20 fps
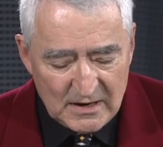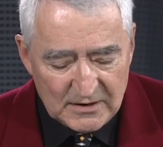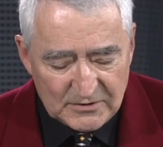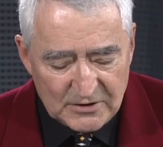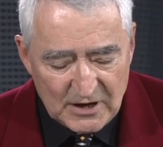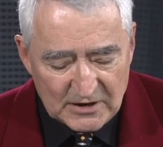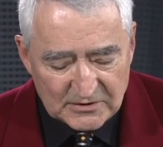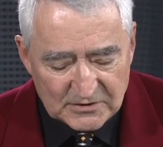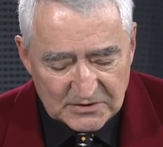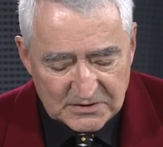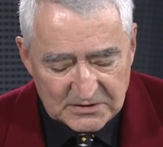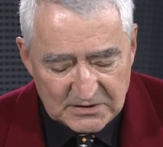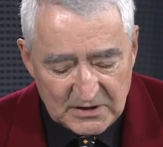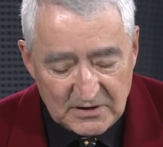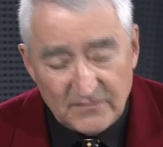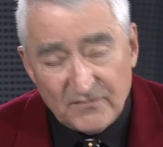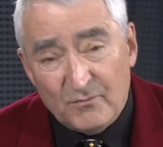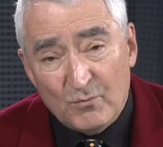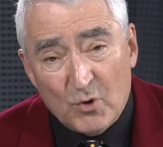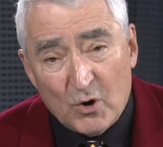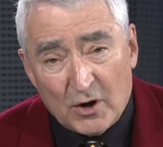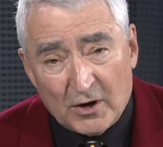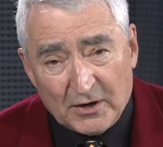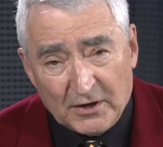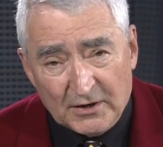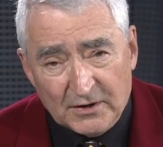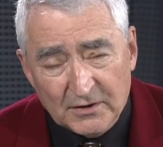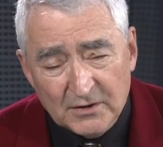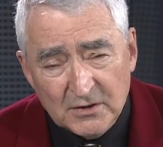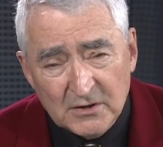Dr. Steve
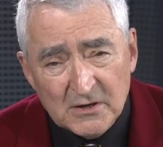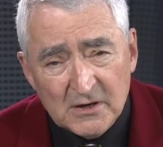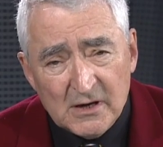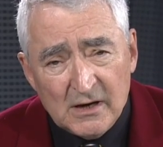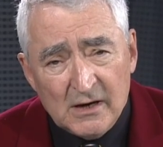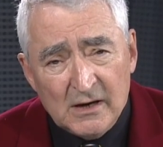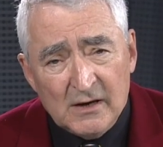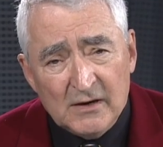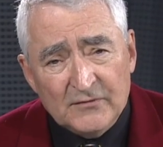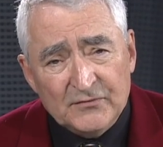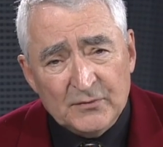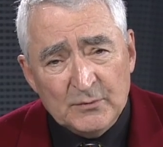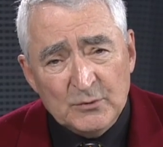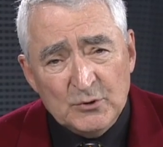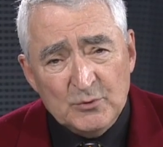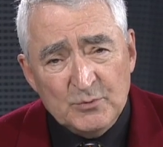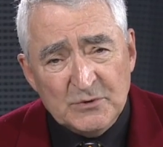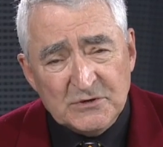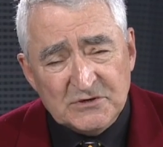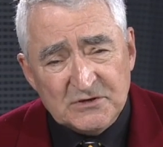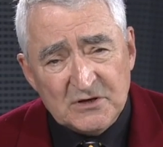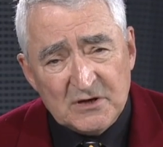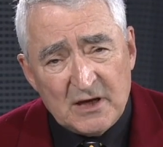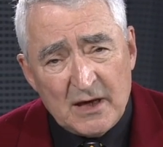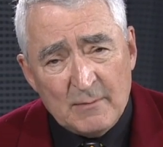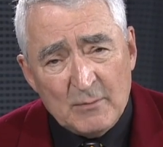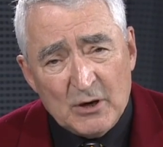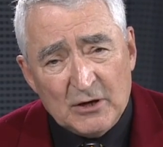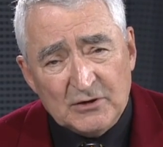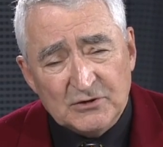Morgan from UBC
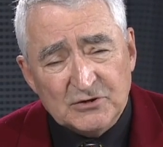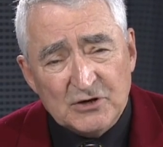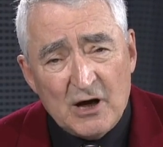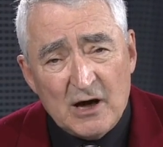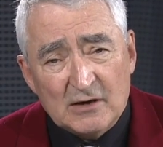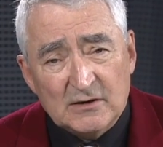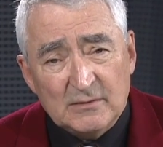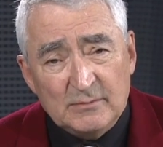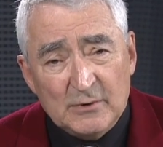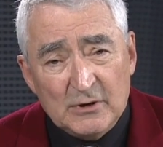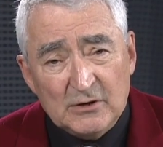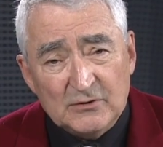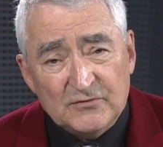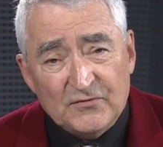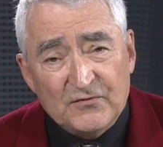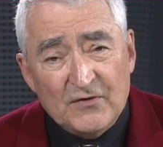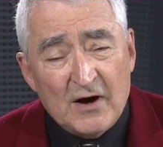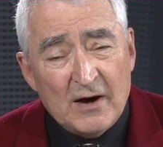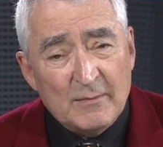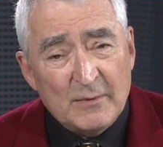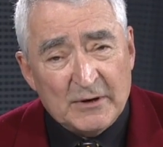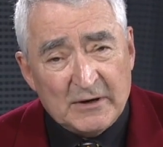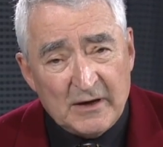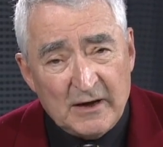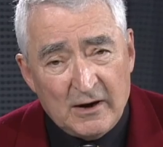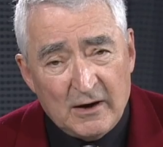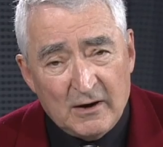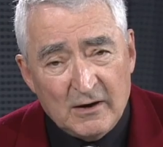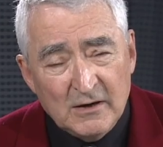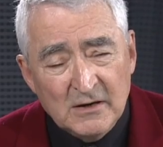came on and talked about
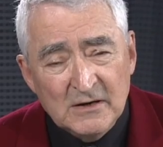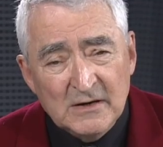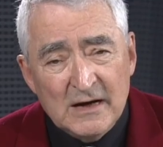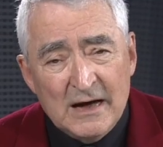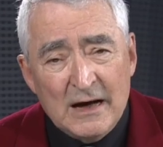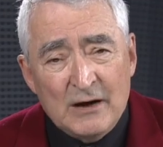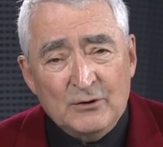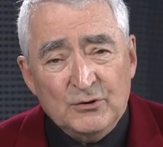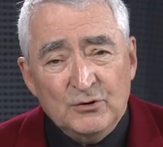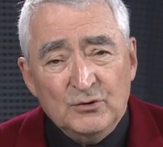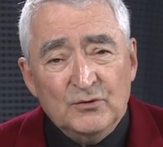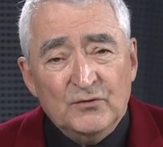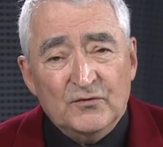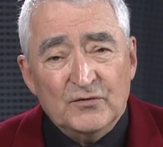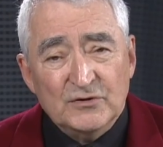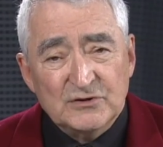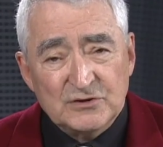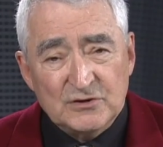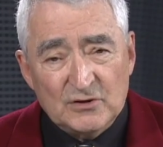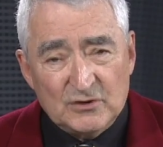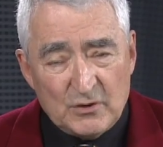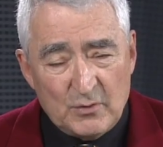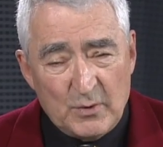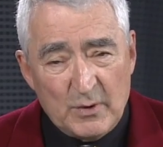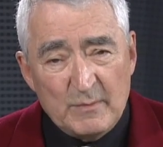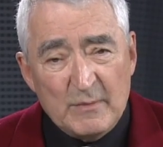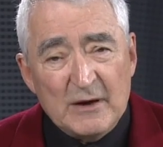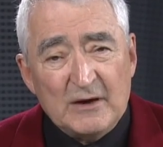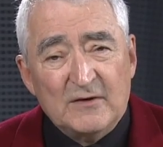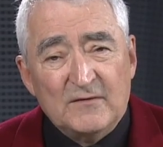pharmacare. How universal can
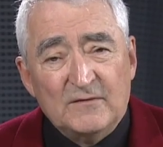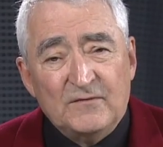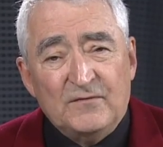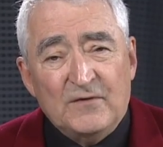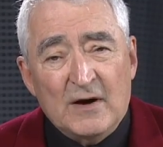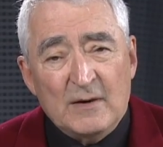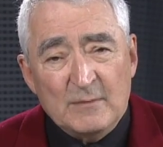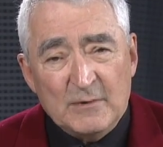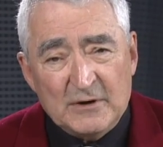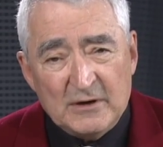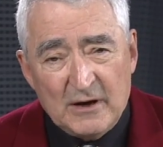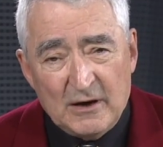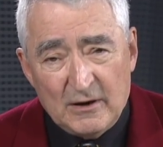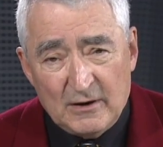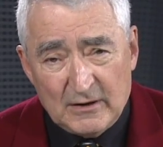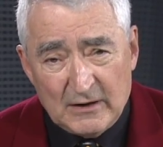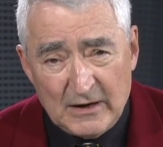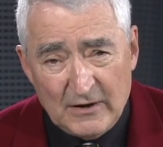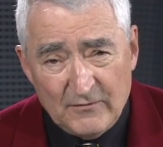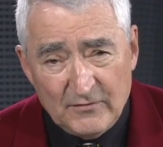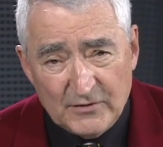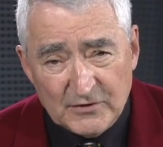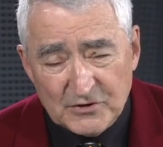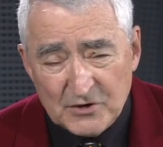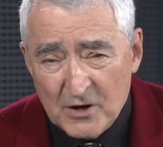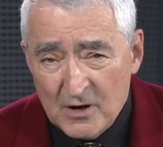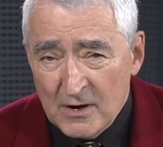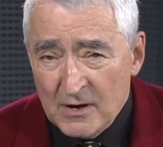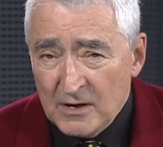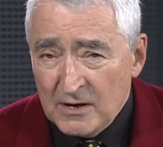we make pharmacare coverage?
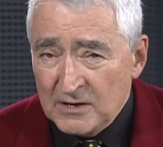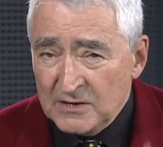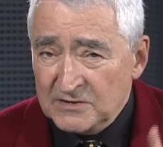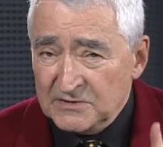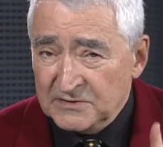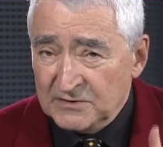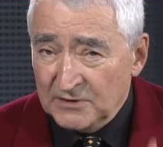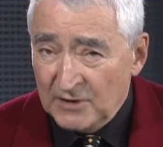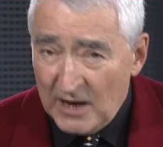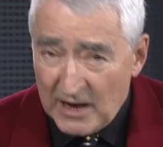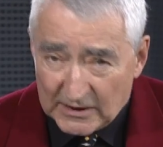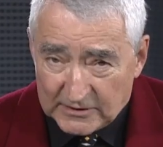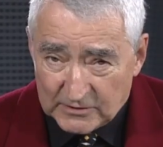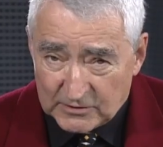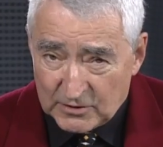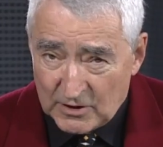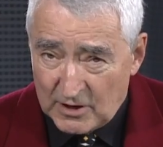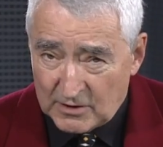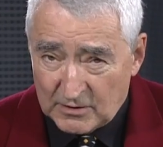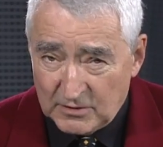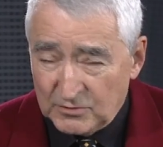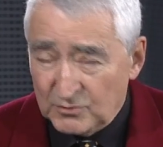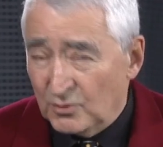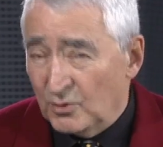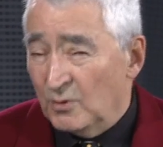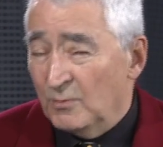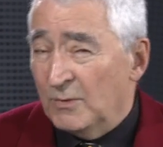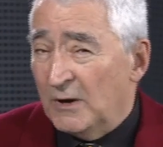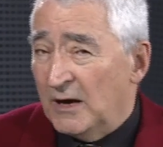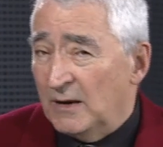He's not talking to
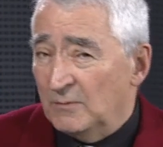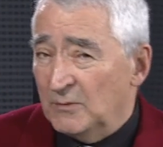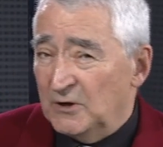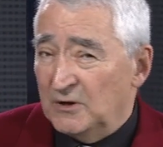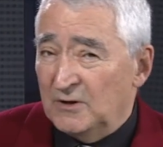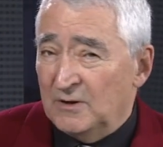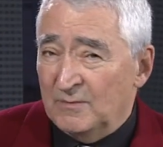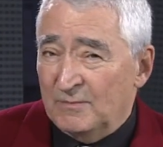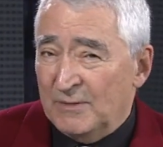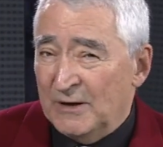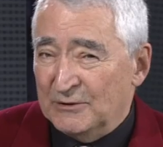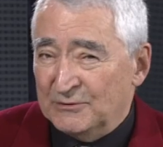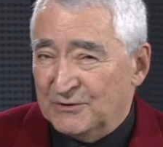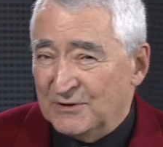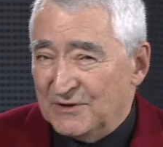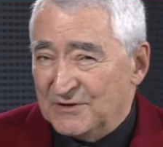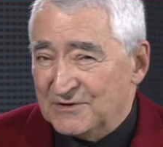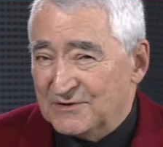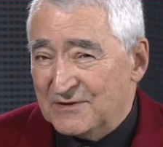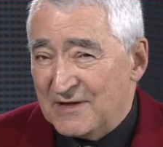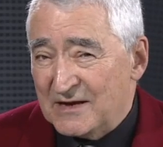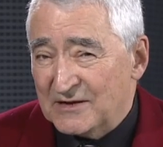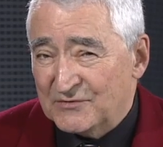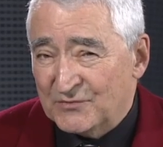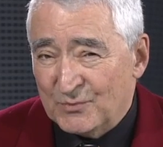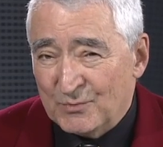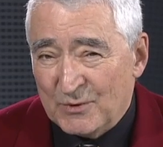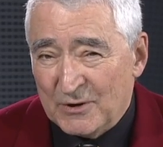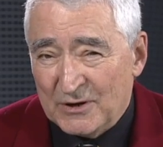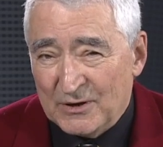Obama about this. Thanks
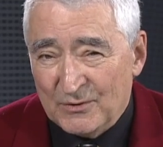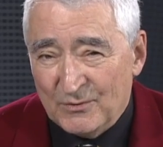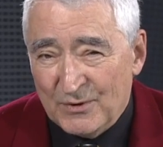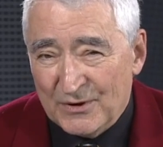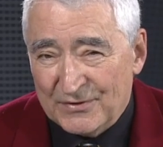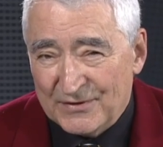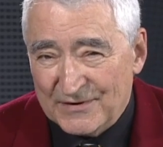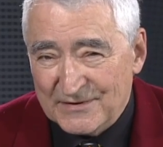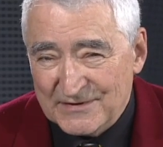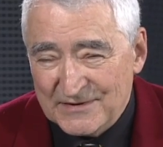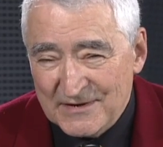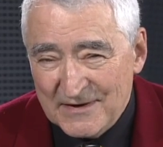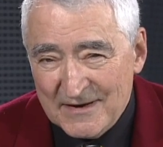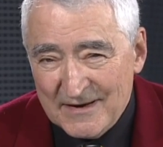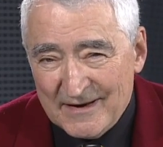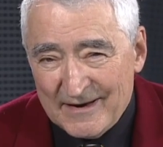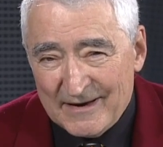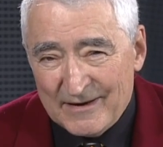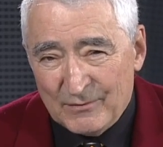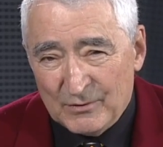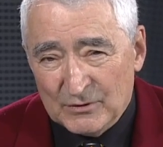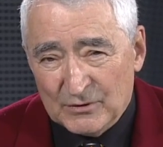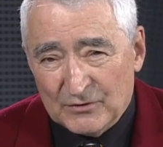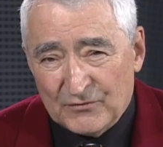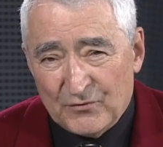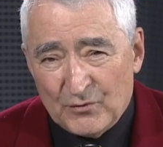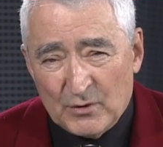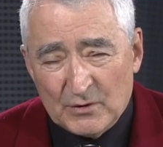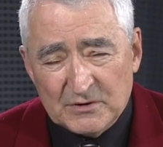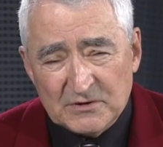for being with us, and we look
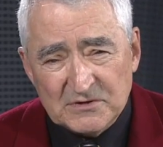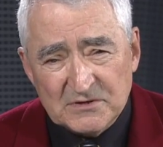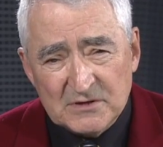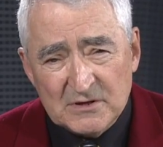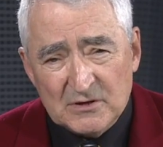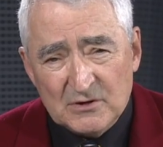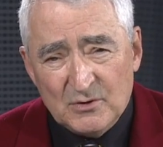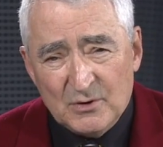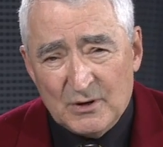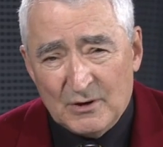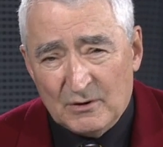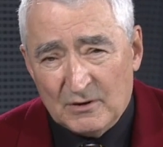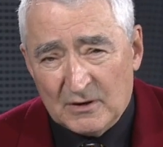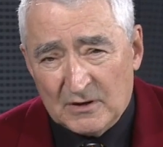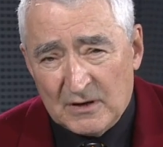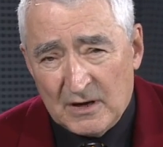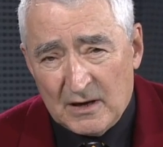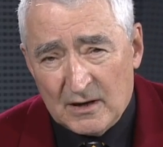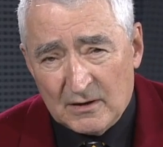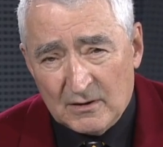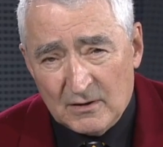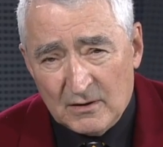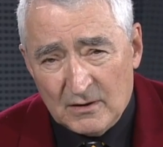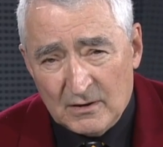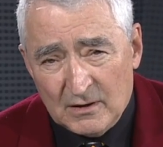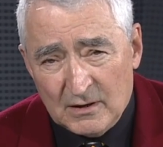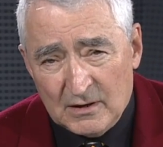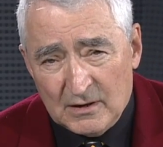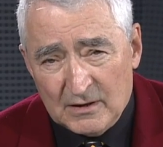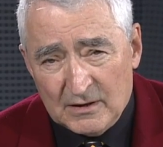forward to seeing you here again
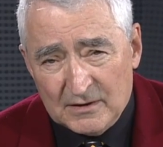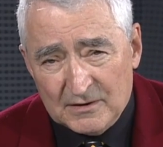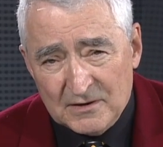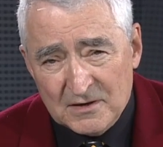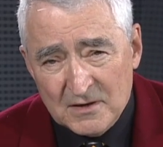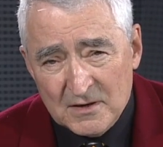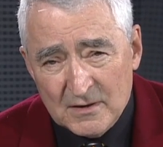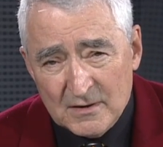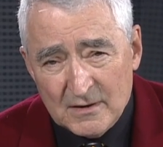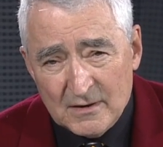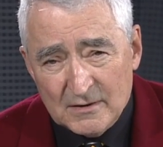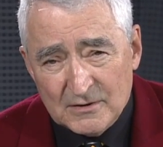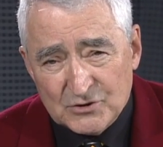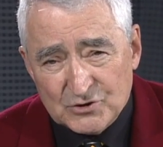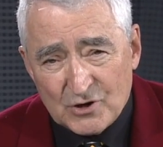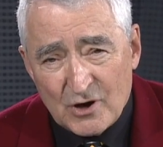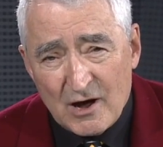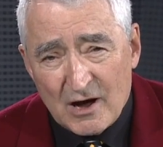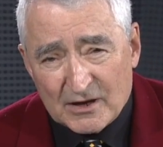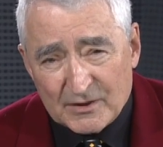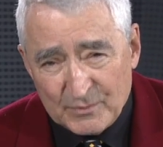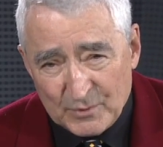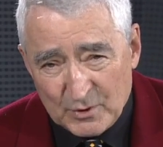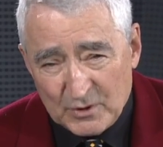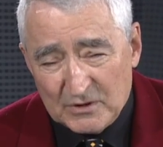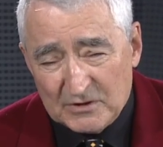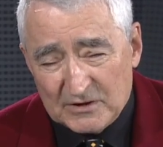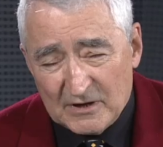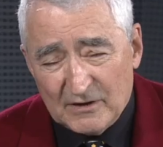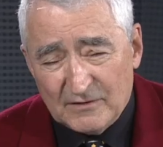on Shaw
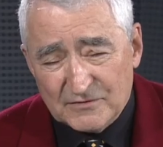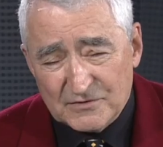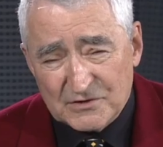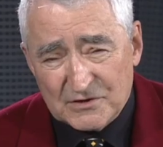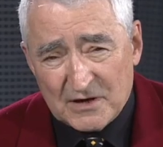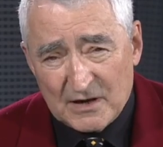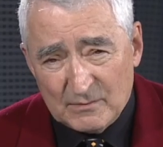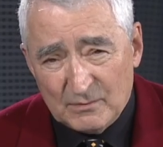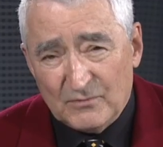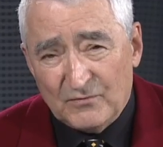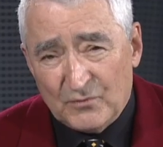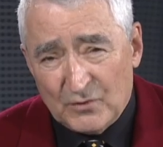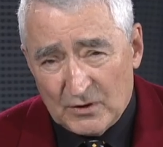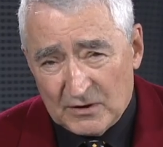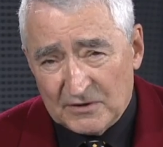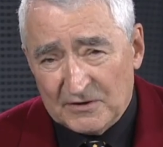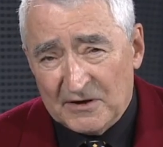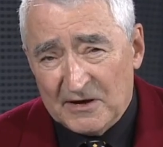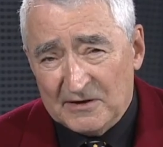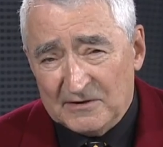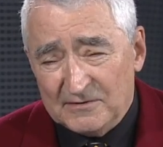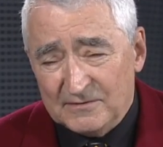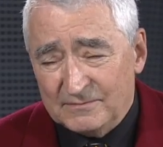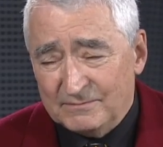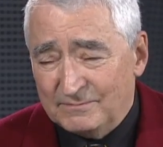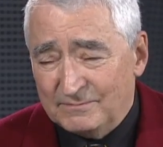Community Television Cable 4. Good night.